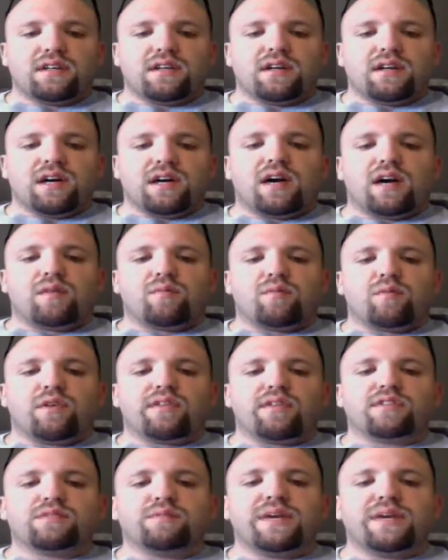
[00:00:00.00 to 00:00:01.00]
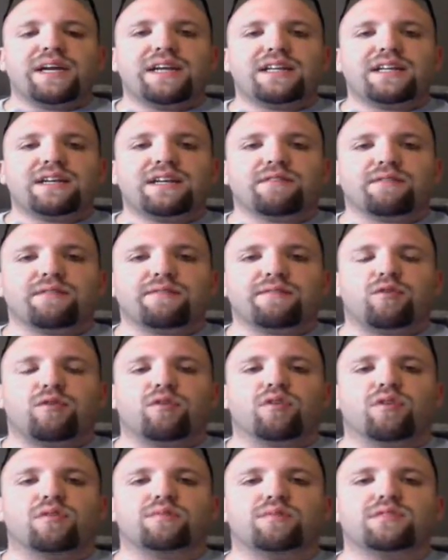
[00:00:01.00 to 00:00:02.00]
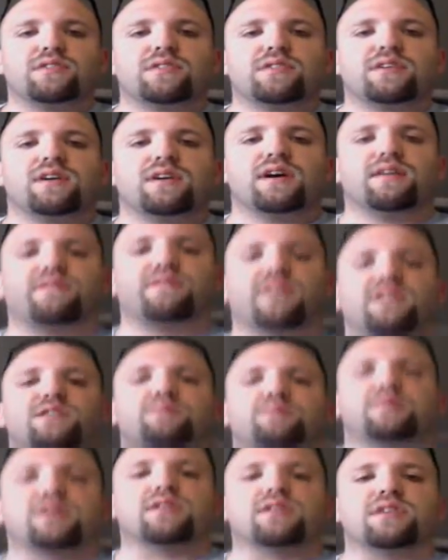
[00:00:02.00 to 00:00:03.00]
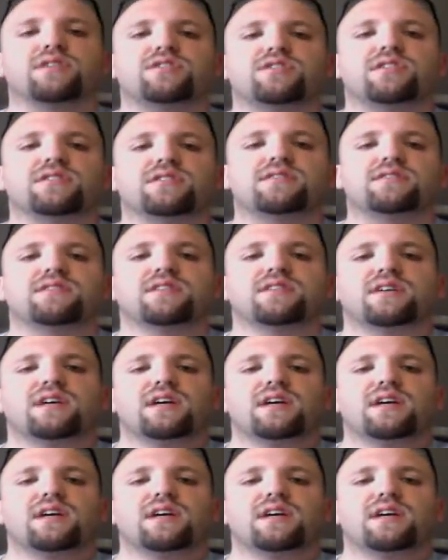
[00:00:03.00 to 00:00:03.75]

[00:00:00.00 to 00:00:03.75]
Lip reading: Well, there's many different forms of these pollutions.